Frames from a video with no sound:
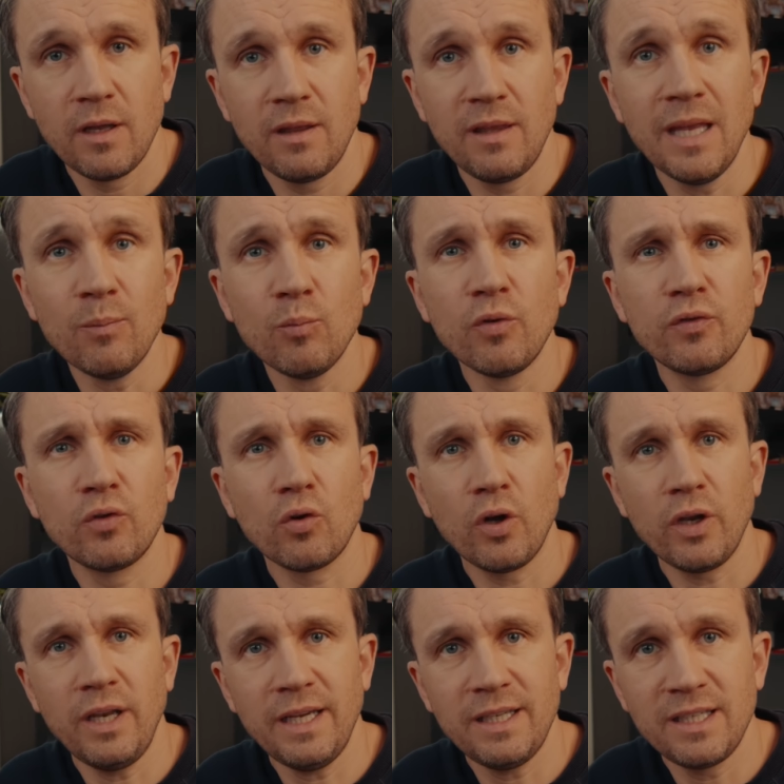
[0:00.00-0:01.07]
Then move to
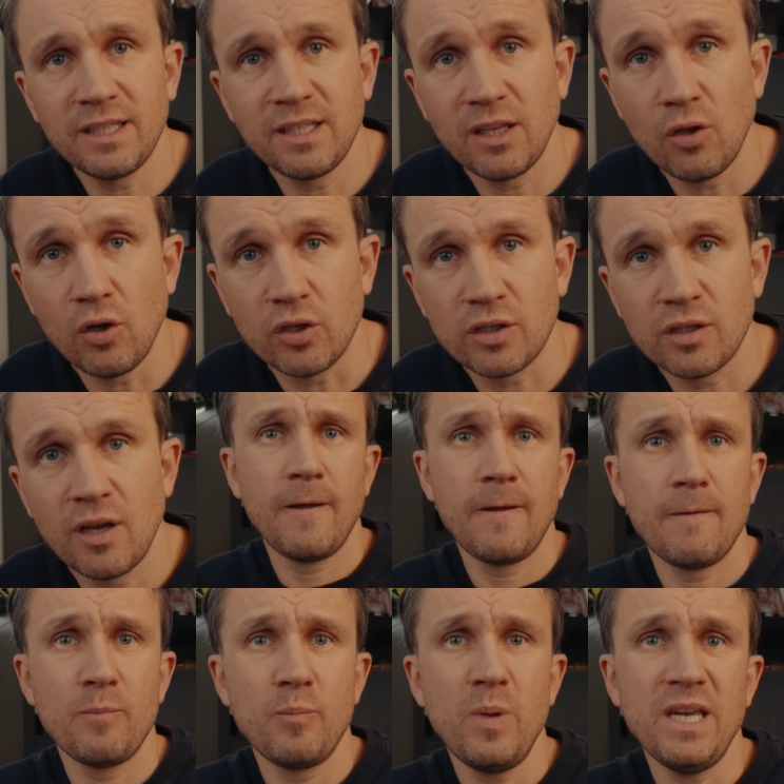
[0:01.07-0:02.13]
connecting the dots.
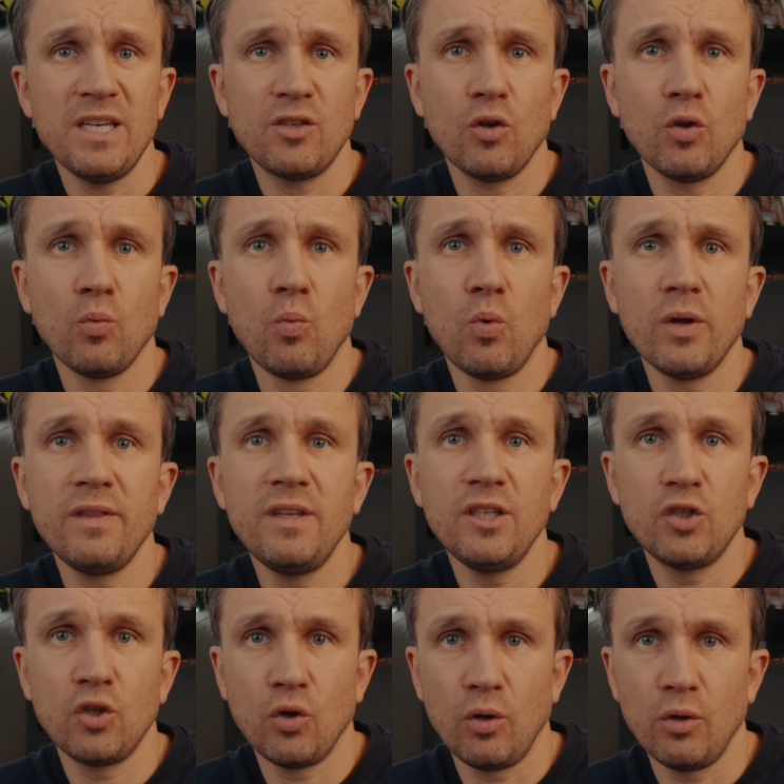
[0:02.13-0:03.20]
Based on what they
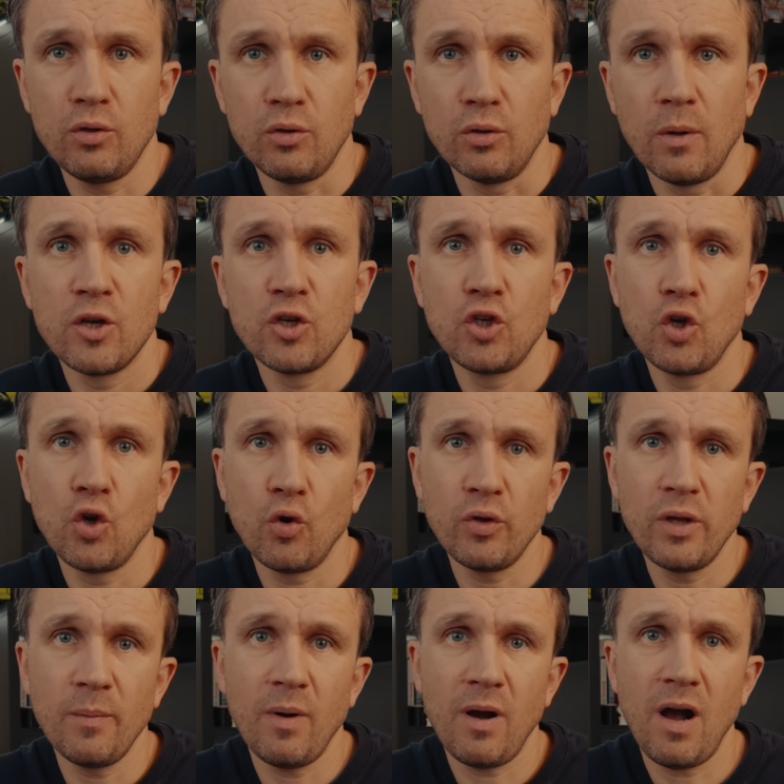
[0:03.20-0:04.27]
told you, show
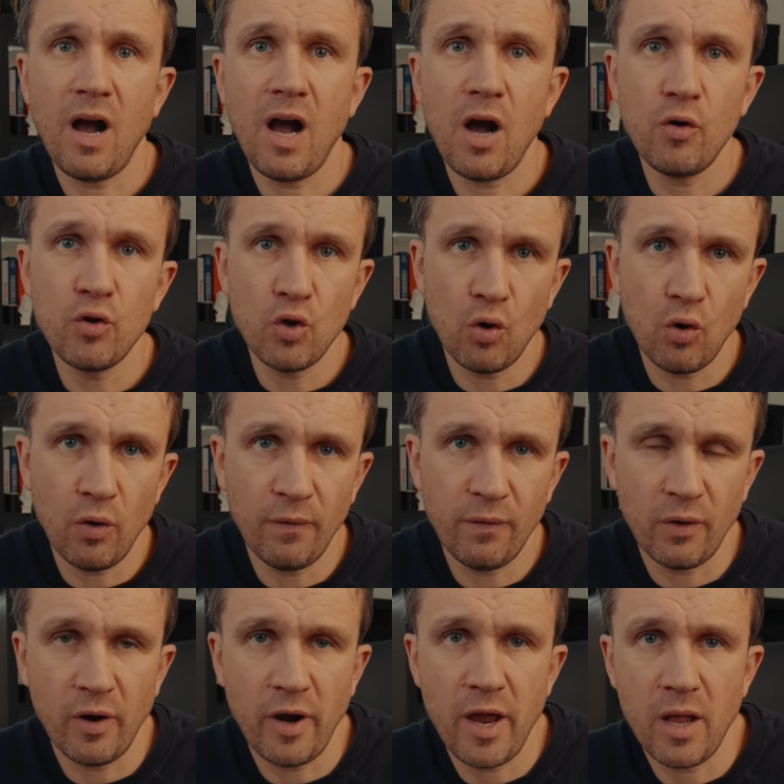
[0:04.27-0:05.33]
them how your
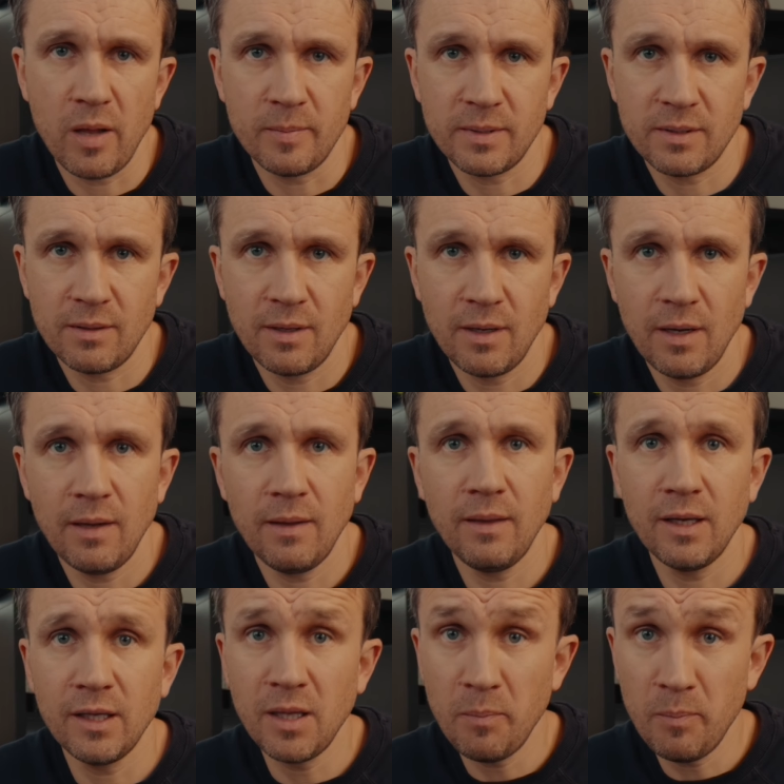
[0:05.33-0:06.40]
offer helps.
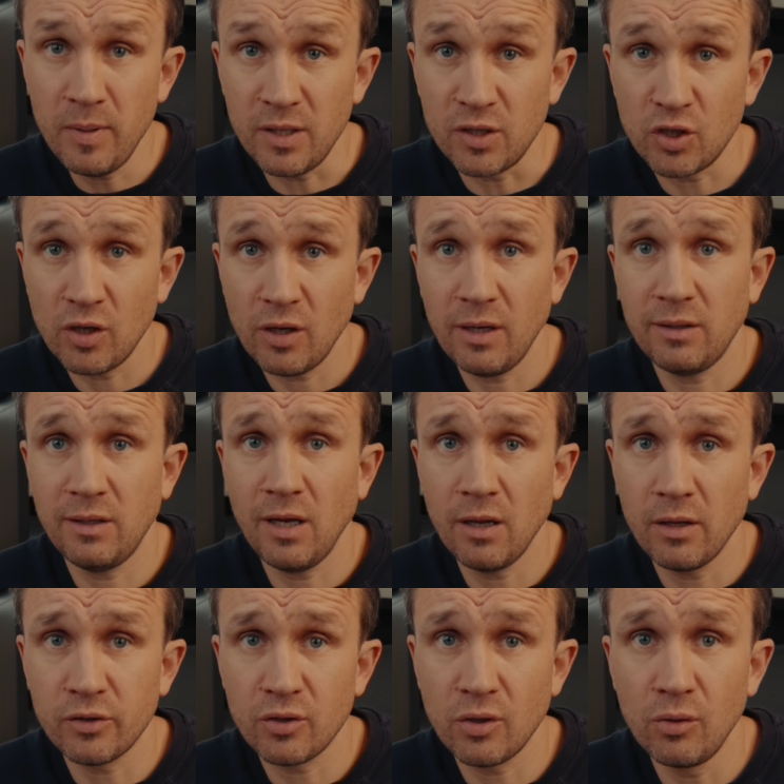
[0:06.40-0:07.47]
Not the pitch, a
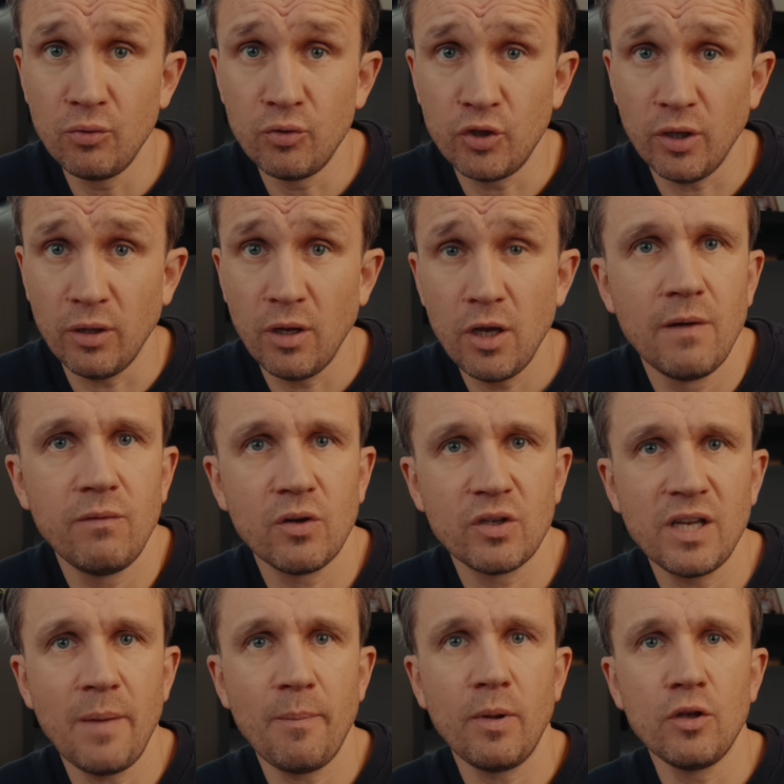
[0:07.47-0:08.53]
tailored solution. For
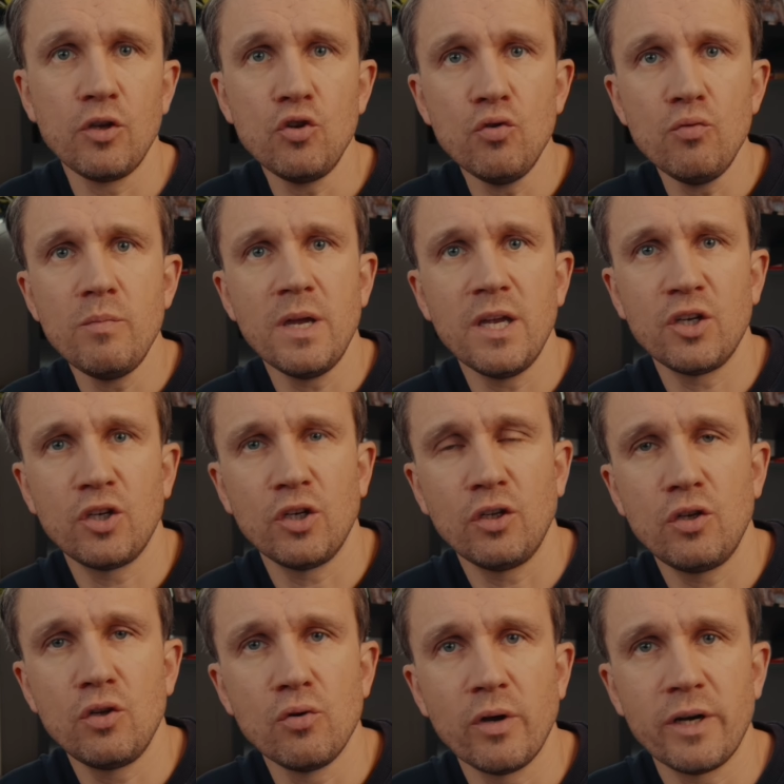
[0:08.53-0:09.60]
example, you
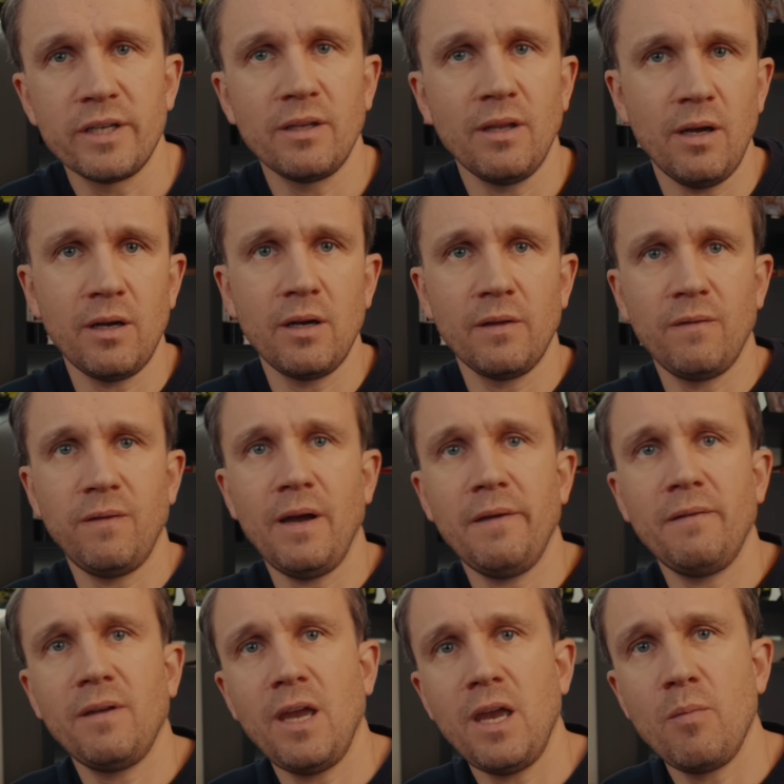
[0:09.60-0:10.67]
mentioned you are stuck at
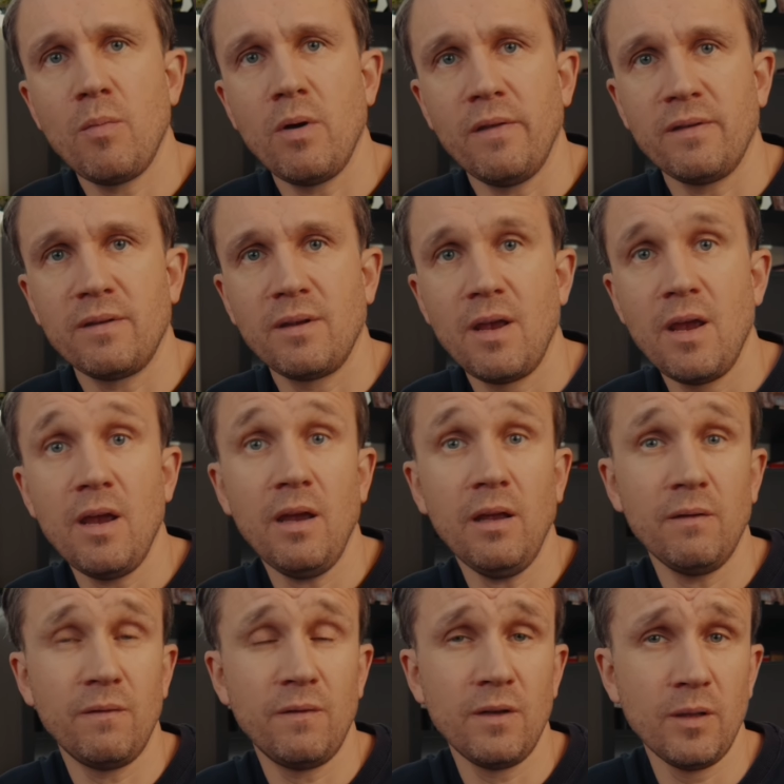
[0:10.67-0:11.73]
5K months
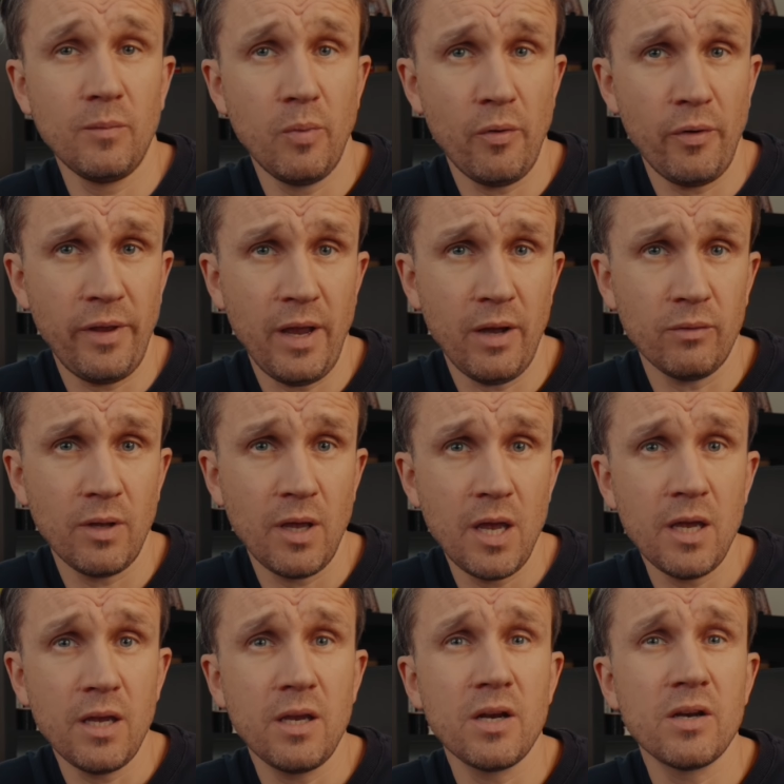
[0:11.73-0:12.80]
and feel burnout.
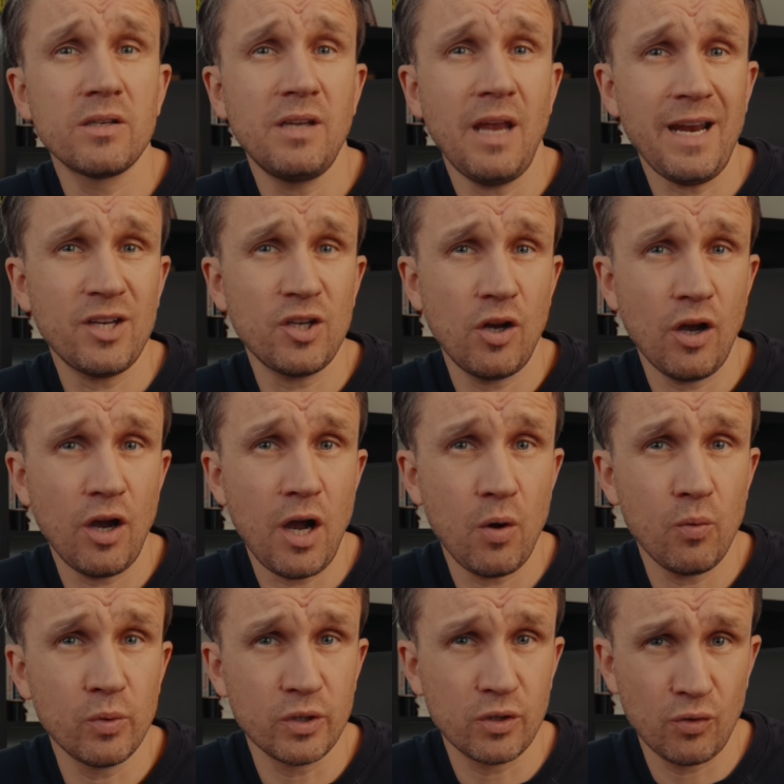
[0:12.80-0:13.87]
Here's actually how
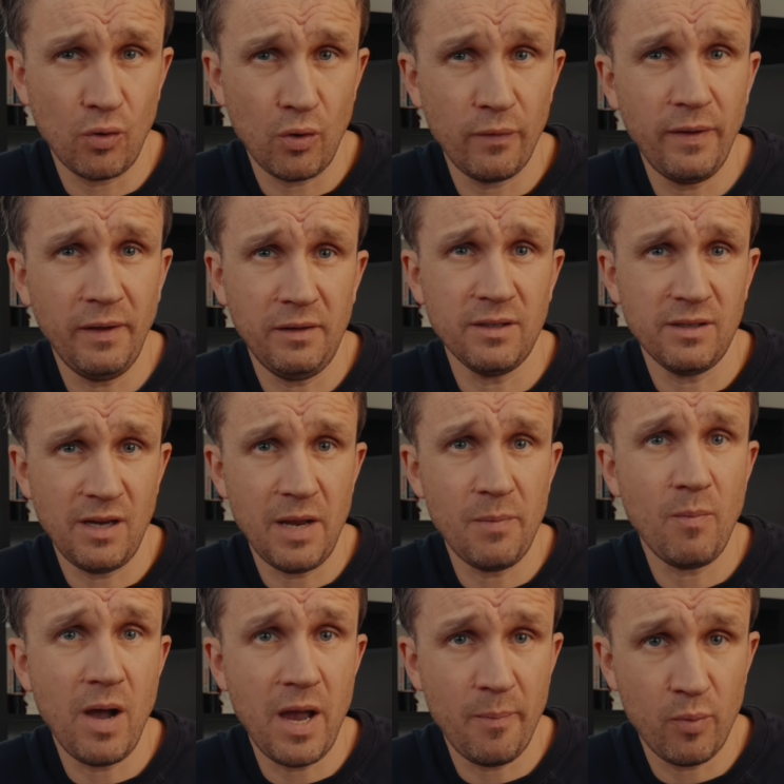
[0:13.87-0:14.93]
we solve that
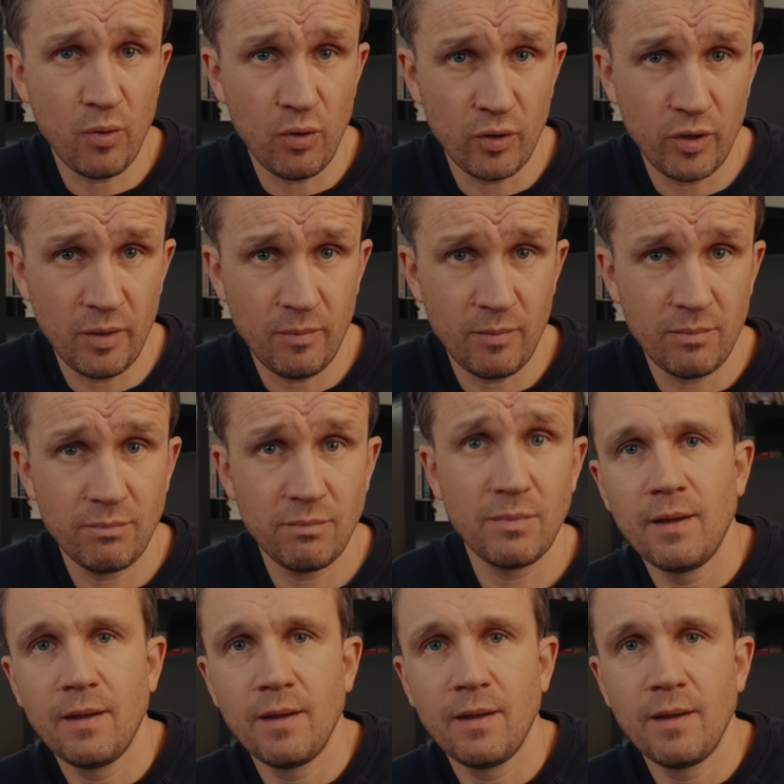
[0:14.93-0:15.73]
inside my program.